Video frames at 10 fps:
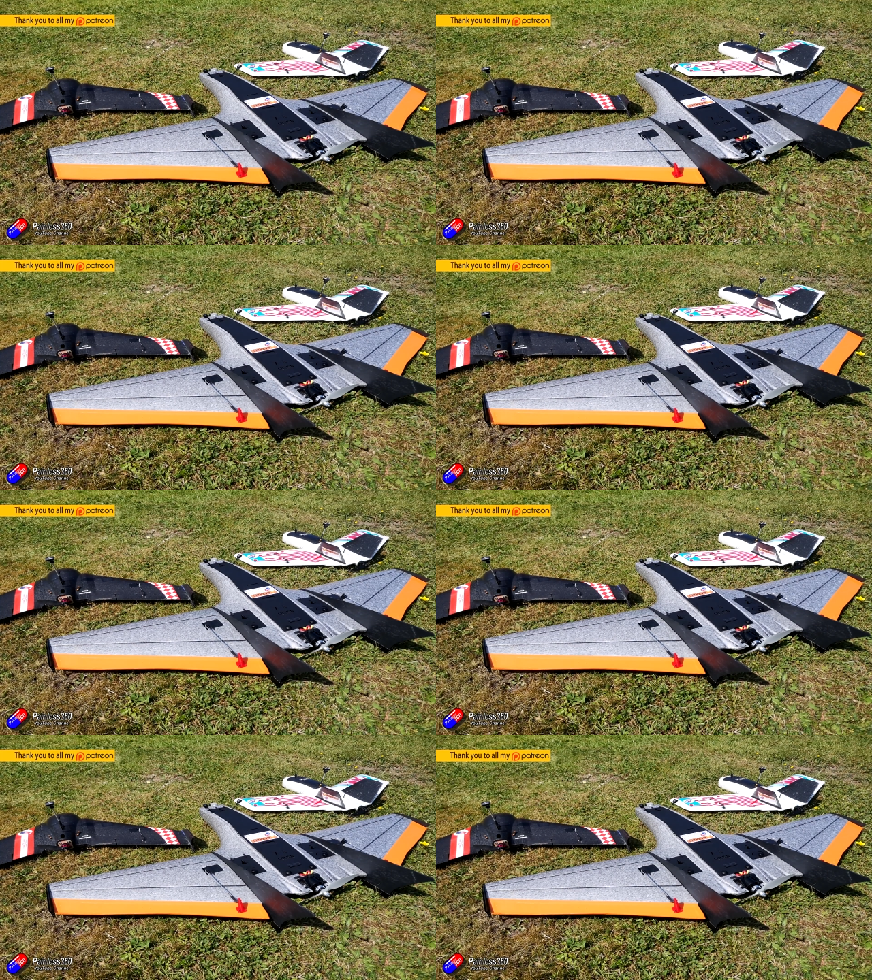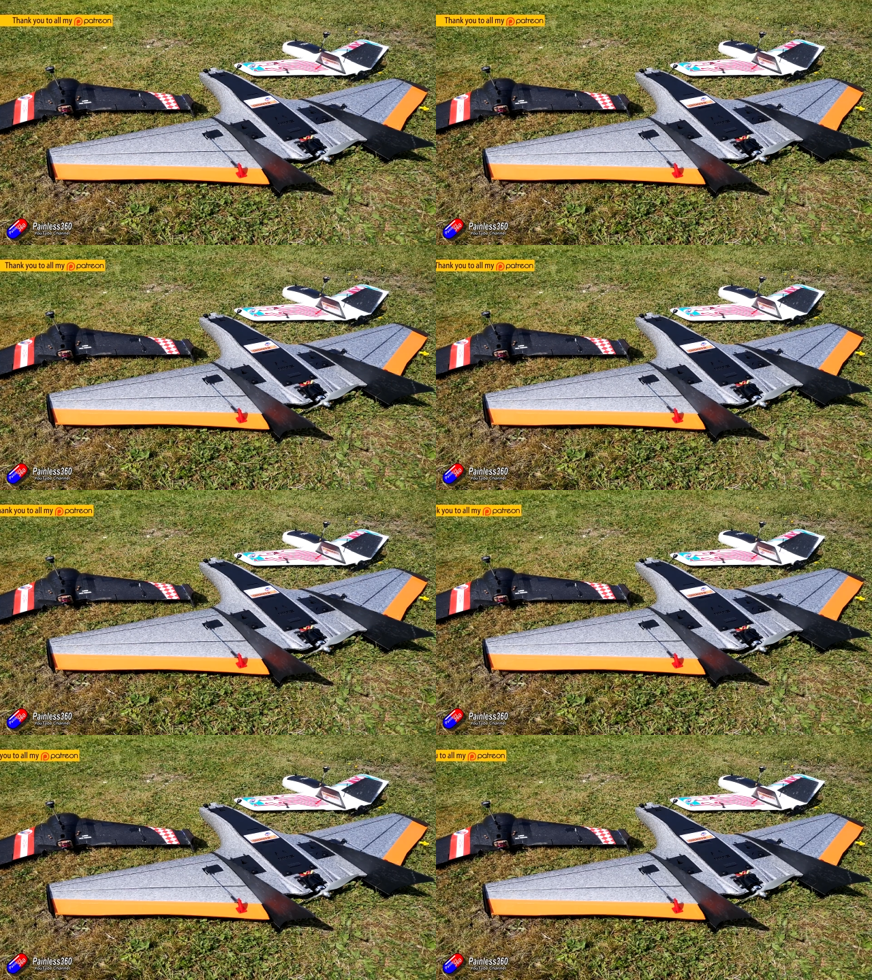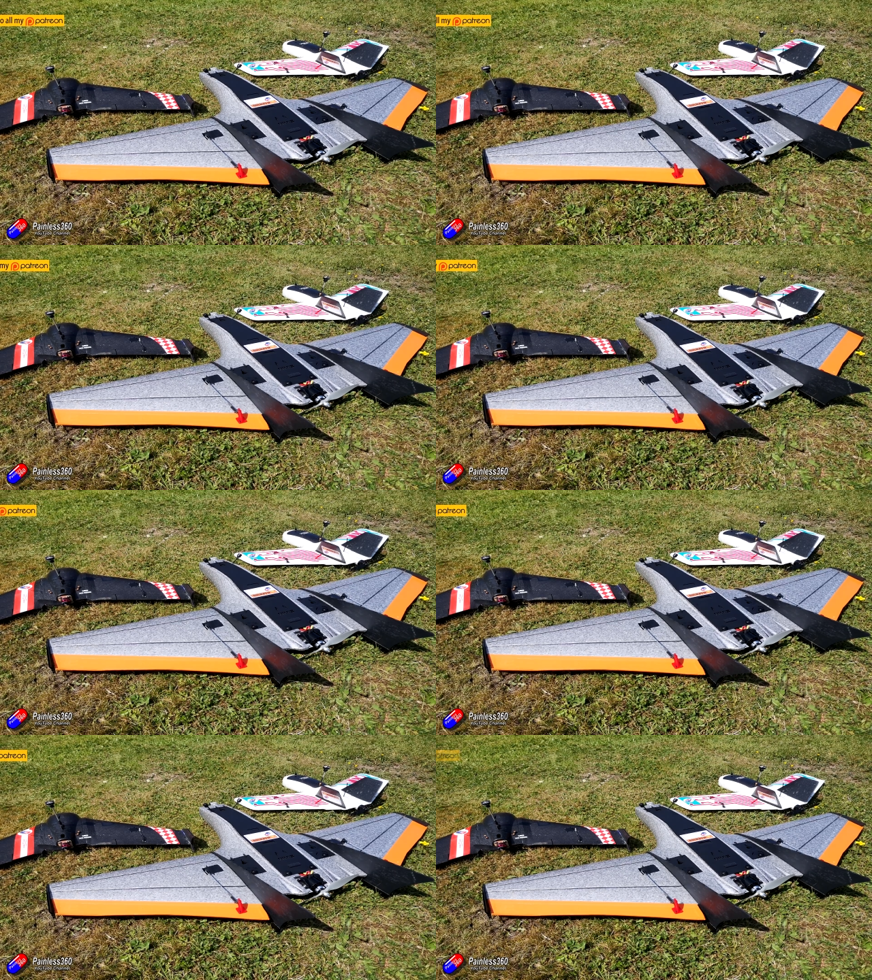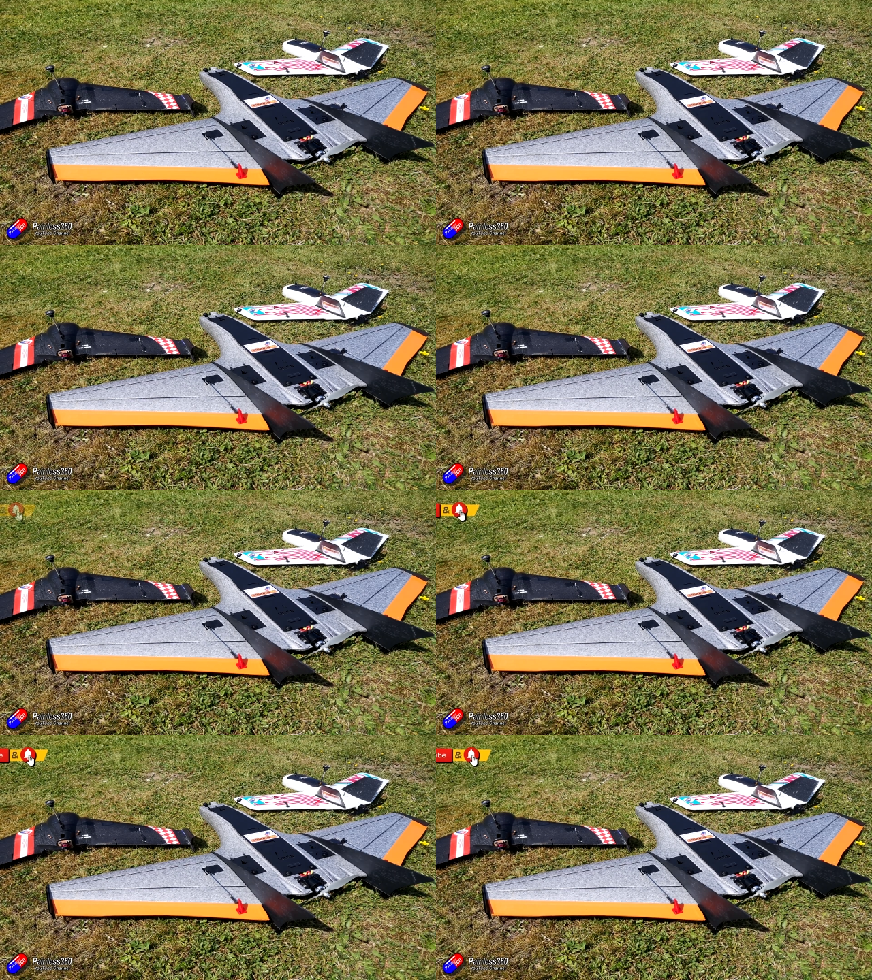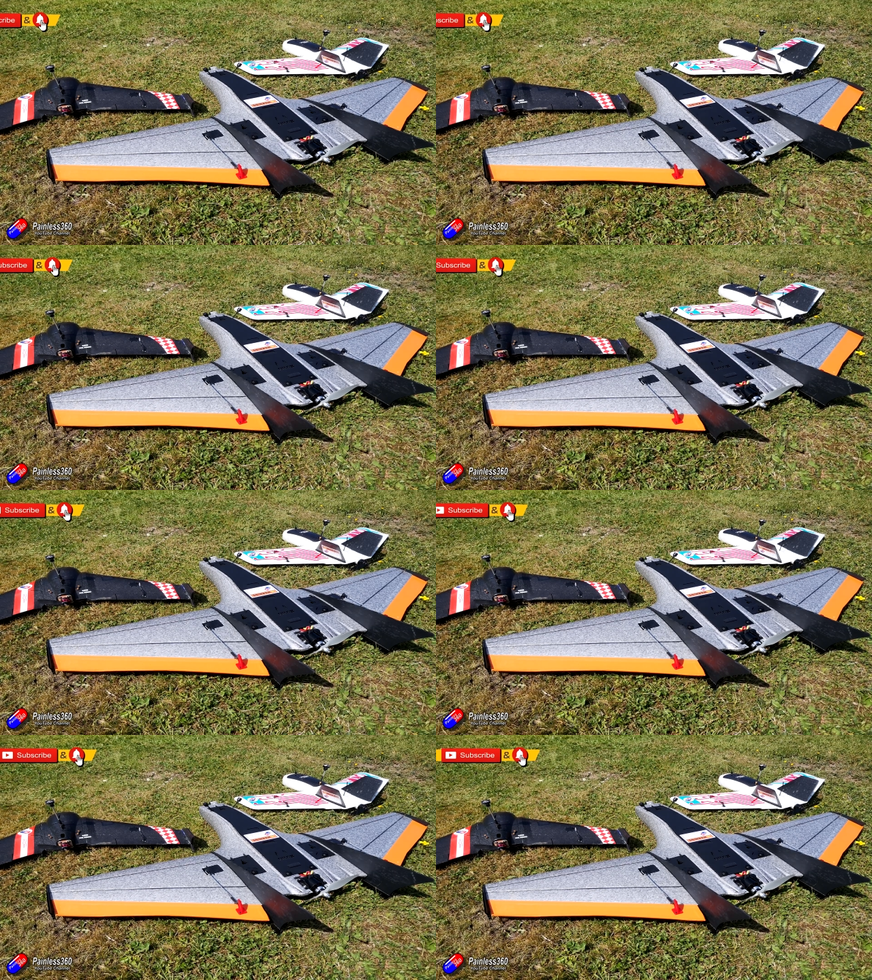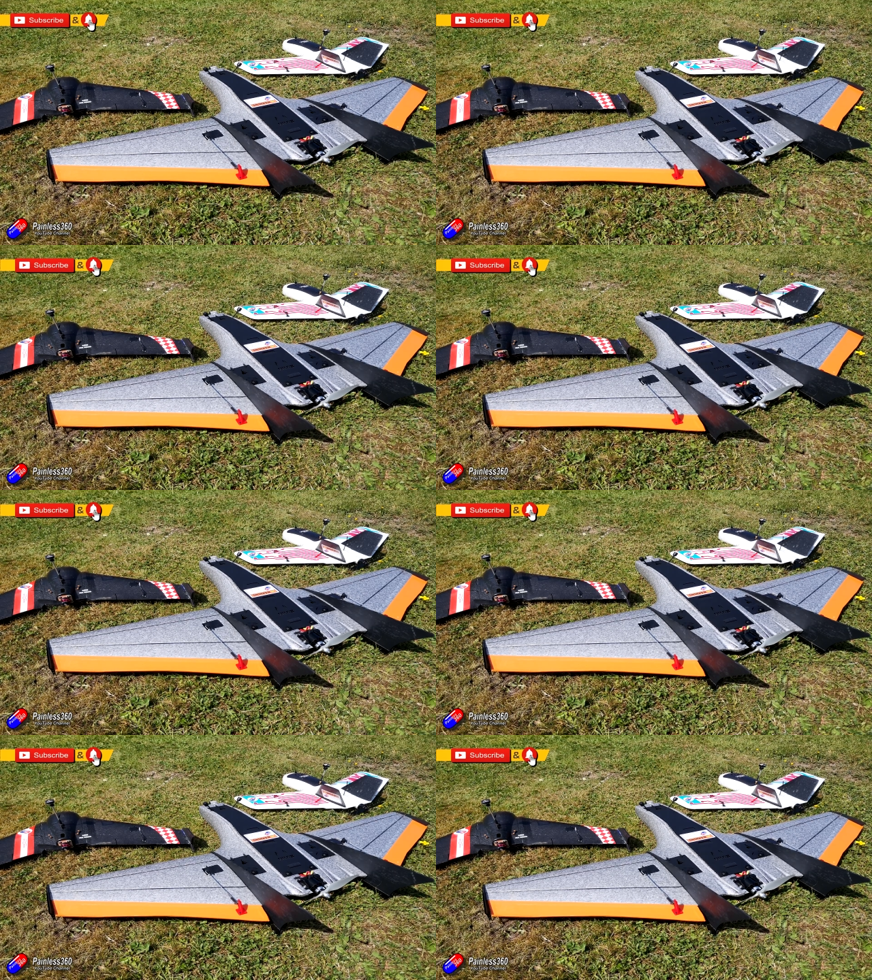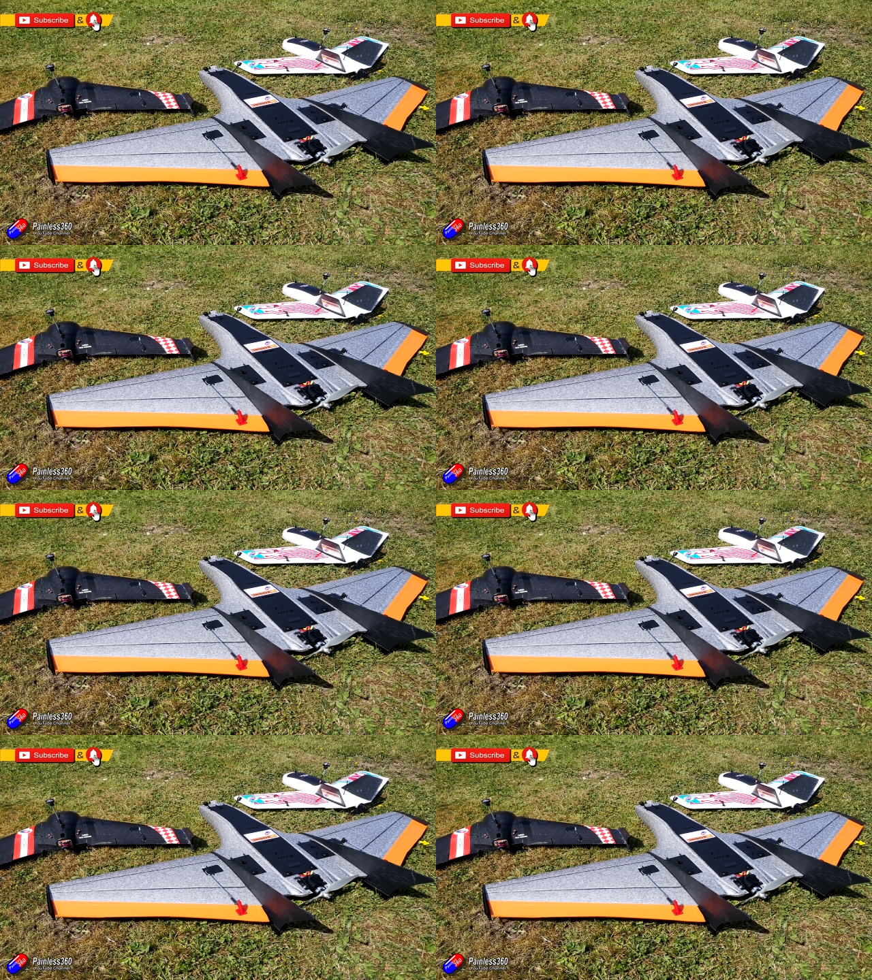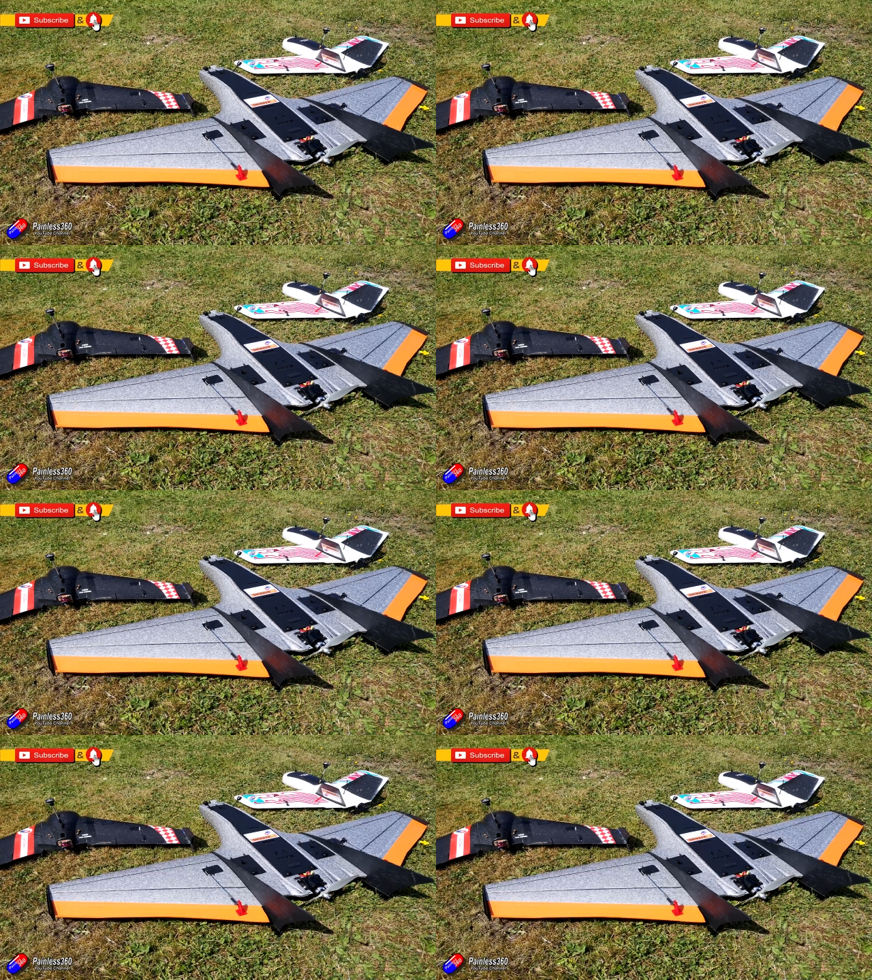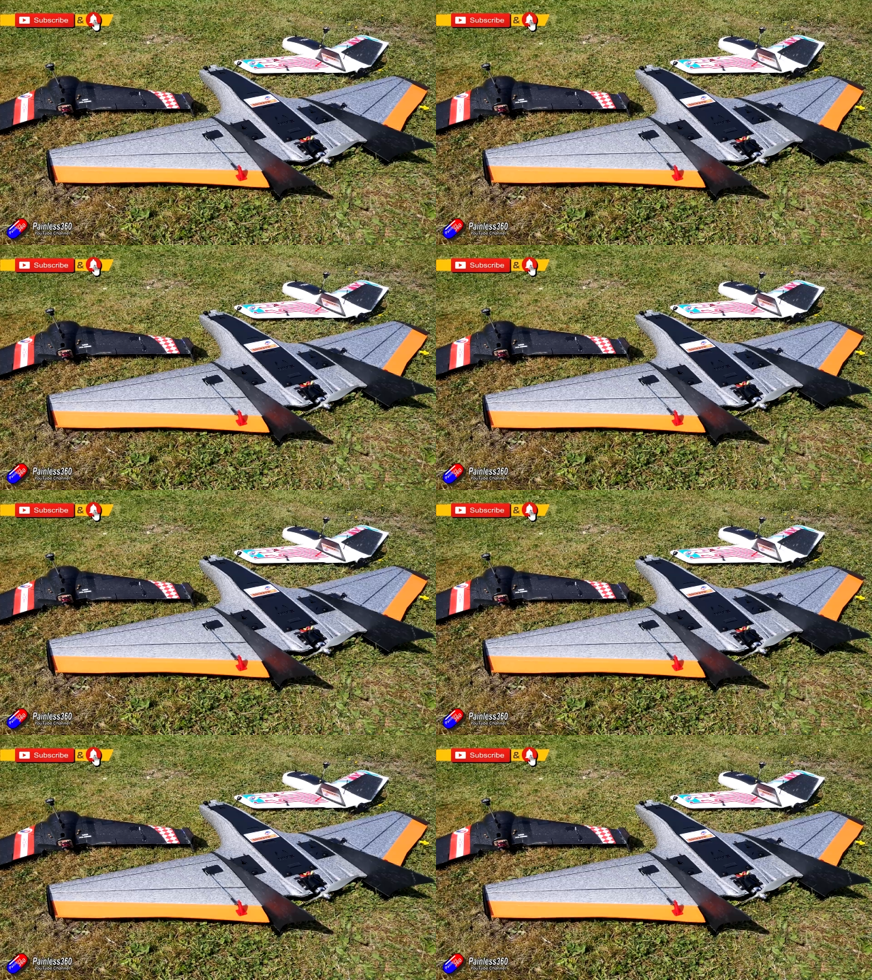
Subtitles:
[unreadable: no face in view]